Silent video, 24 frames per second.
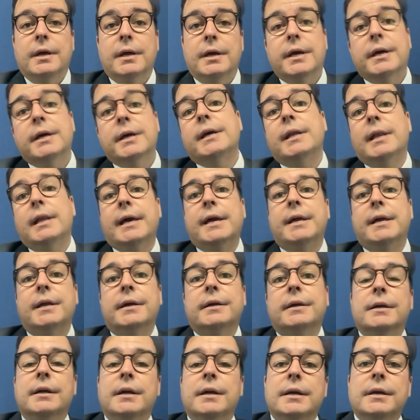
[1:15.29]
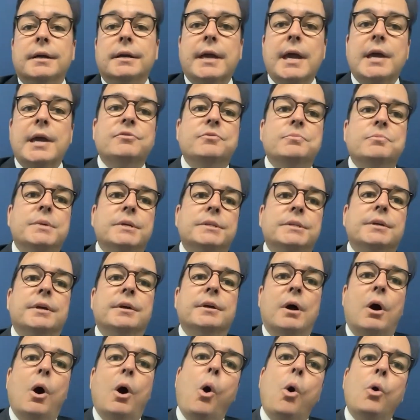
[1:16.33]
and he later gave me
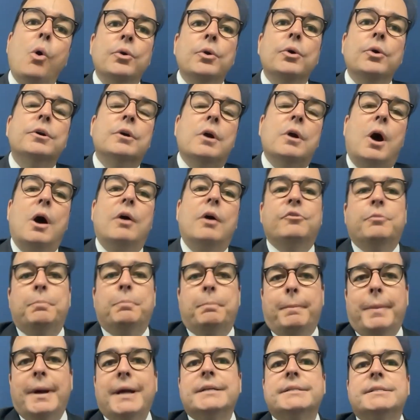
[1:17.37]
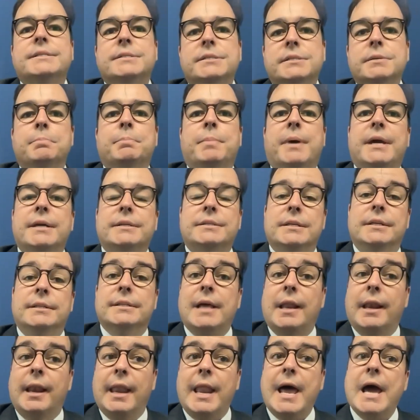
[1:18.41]
the honor of participating in
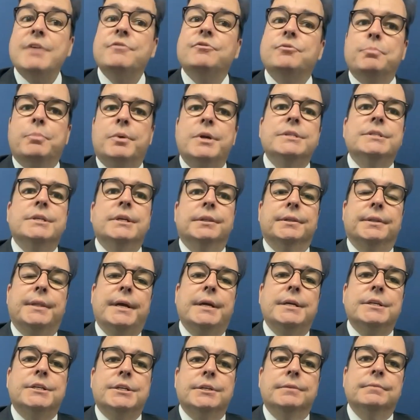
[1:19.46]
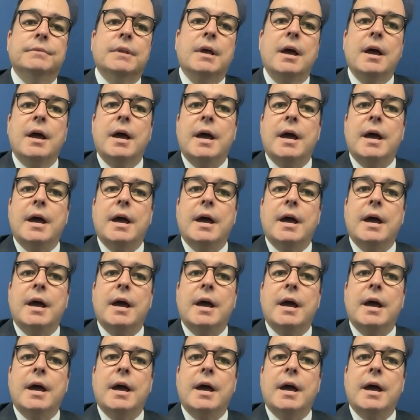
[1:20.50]
a live presentation